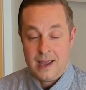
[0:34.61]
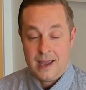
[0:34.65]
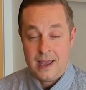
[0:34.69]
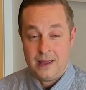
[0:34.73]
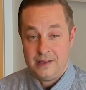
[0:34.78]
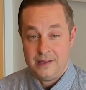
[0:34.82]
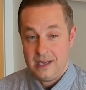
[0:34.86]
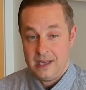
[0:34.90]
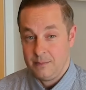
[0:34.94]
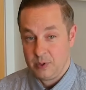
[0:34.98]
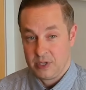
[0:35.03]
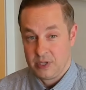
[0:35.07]

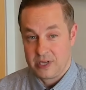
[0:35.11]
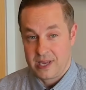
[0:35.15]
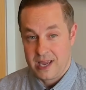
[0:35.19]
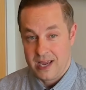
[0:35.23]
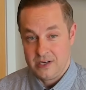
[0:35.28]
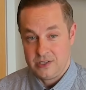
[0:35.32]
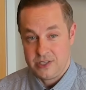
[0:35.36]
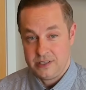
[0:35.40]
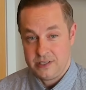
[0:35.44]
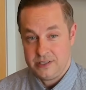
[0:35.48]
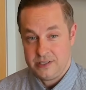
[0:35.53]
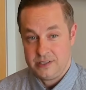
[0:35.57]
and the
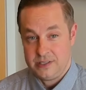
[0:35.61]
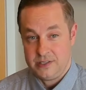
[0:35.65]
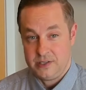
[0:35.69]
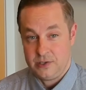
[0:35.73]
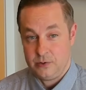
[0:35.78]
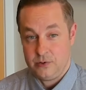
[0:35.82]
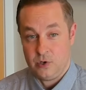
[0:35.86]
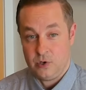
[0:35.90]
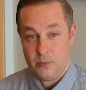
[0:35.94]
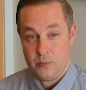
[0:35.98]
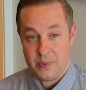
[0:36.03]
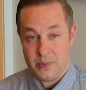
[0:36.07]
implications
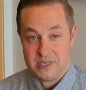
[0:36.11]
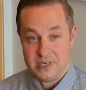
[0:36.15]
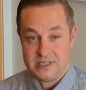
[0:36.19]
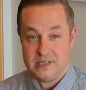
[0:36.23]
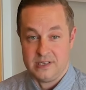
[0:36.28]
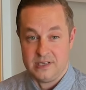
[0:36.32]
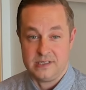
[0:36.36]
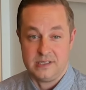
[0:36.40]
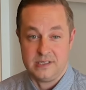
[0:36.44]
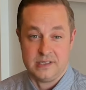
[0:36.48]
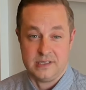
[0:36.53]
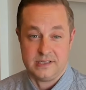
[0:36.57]
to your
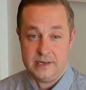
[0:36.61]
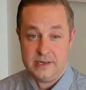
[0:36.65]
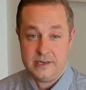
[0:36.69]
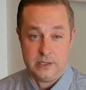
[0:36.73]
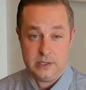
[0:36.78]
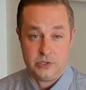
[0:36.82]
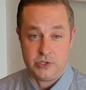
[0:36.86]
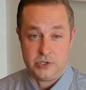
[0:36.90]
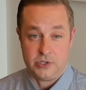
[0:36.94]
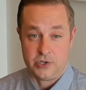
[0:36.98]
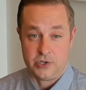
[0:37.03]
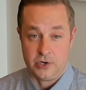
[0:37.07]
business as an
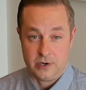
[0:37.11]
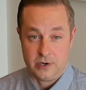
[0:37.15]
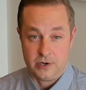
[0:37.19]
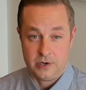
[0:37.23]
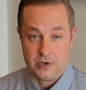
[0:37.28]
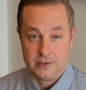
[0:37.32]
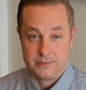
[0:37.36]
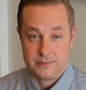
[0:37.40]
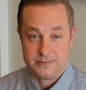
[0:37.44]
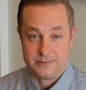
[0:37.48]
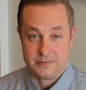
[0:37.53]
insurer.